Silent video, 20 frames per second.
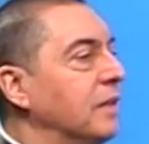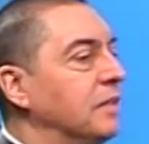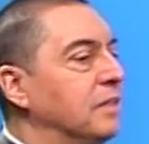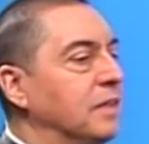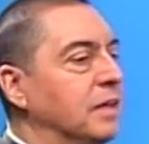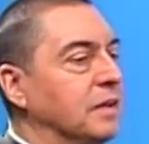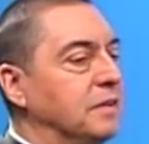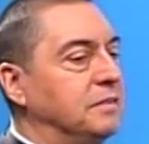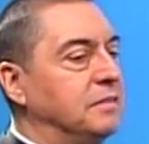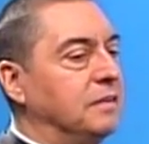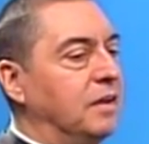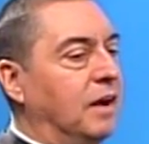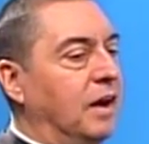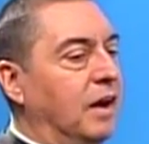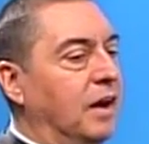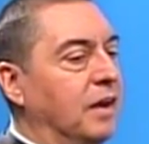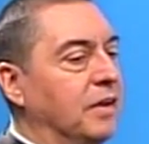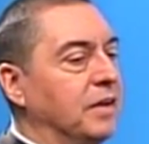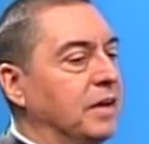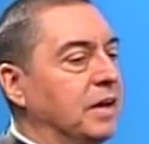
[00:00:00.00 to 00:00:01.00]
that,
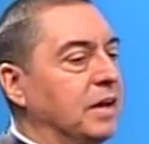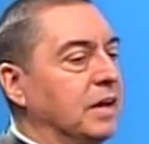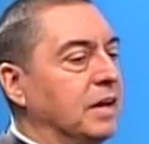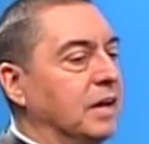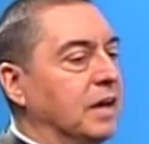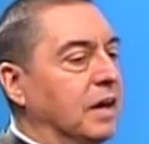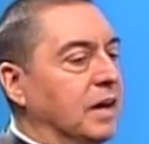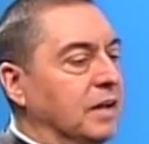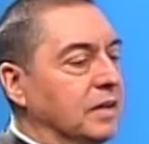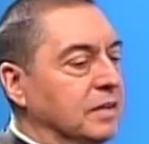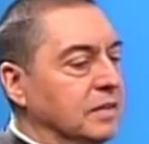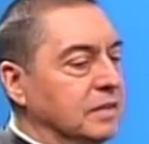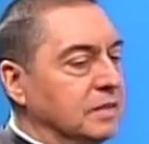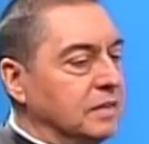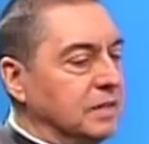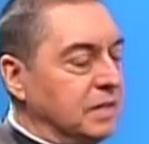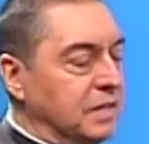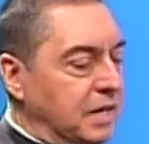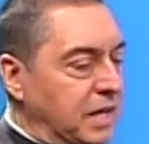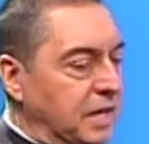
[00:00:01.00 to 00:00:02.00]
uh, uh,
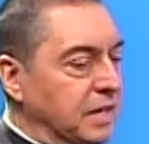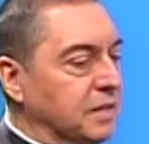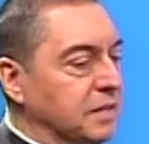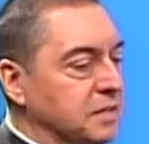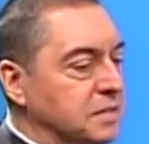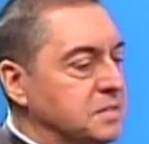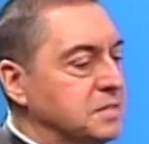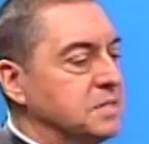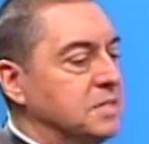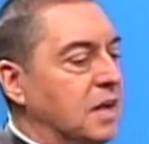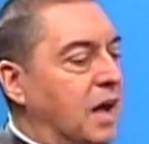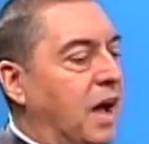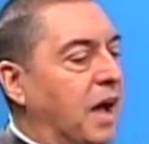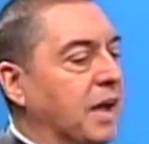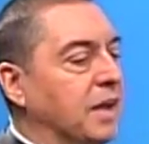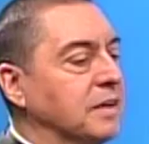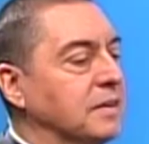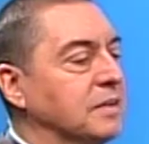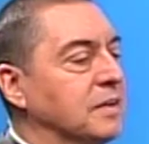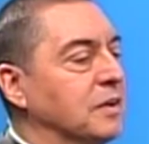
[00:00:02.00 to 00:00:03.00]
that Edith
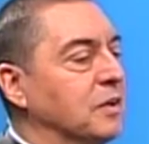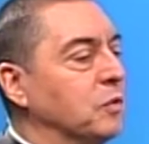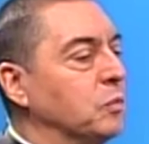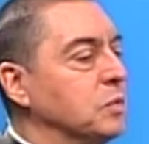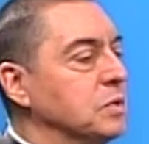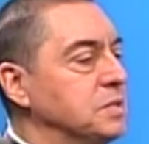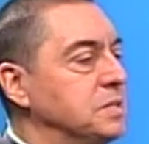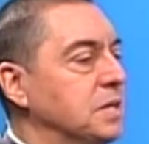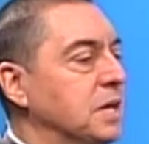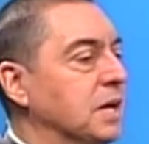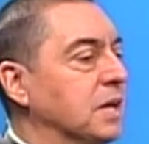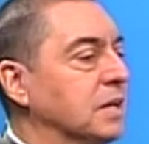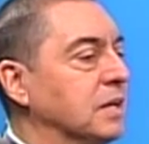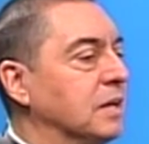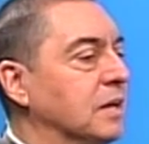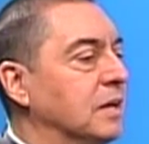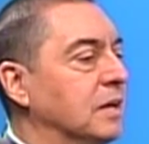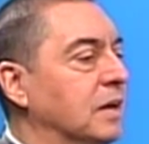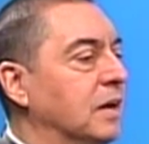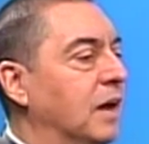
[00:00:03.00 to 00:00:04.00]
Stein was
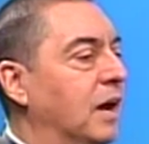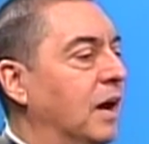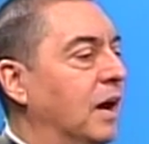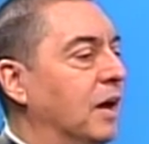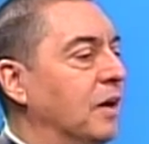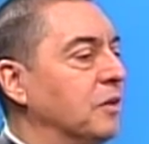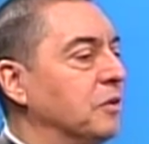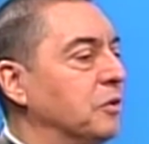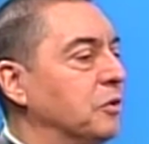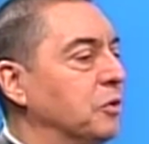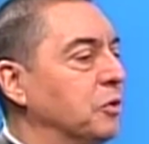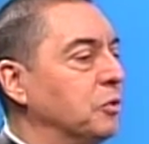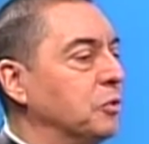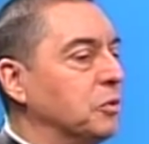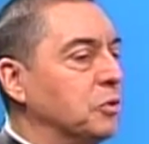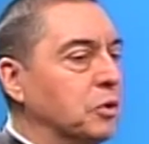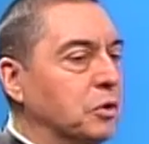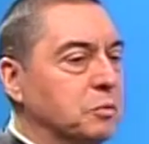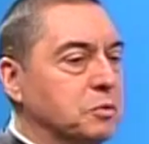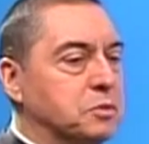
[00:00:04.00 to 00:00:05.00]
in uh,
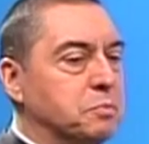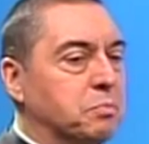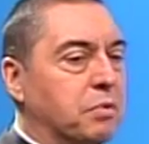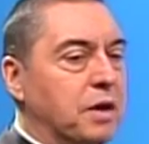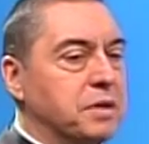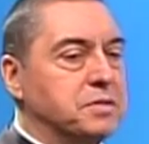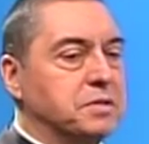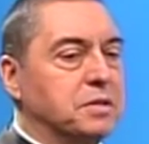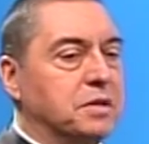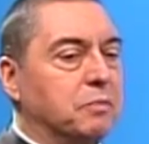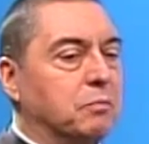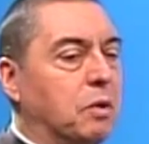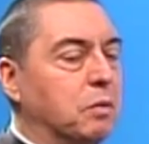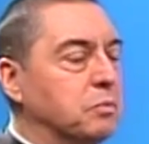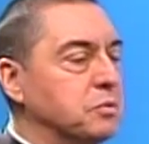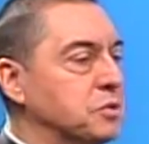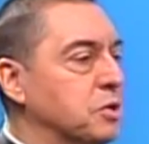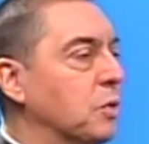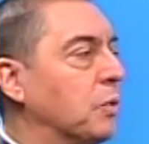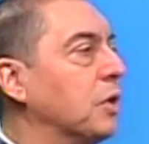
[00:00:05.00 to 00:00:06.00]
who, who was president, what
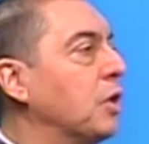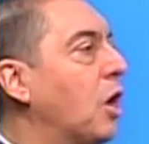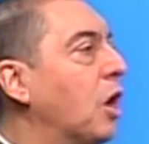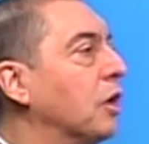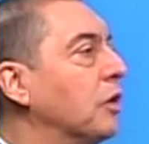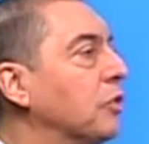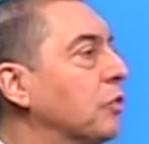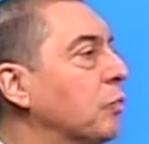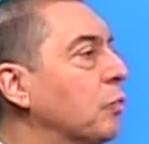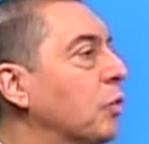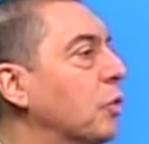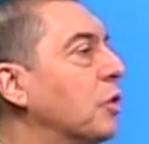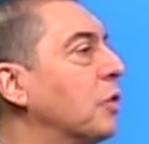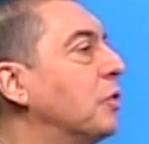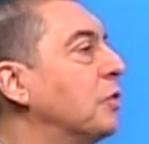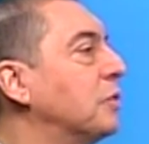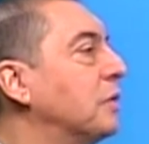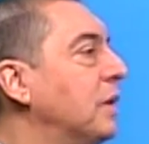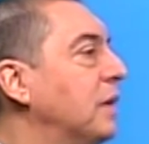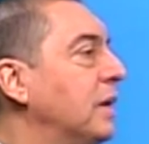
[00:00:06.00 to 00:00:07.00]
was going on in the
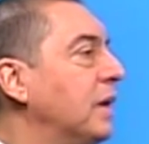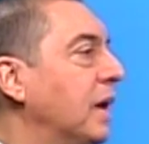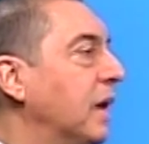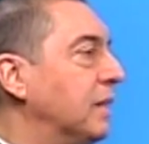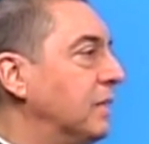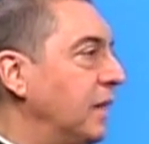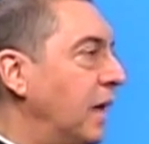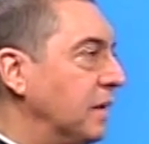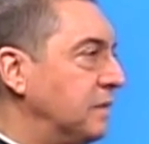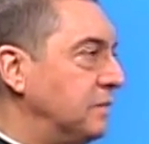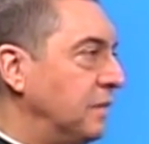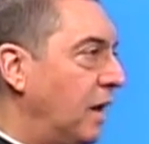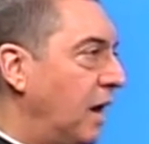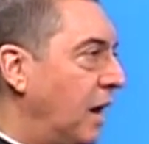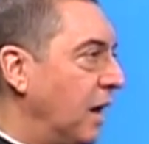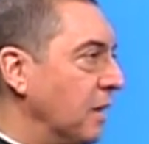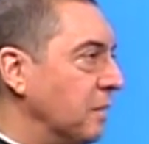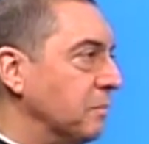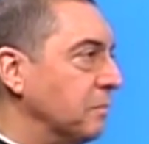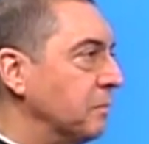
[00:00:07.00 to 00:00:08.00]
world at that
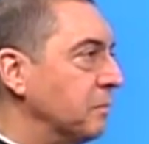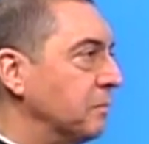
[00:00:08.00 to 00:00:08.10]
time.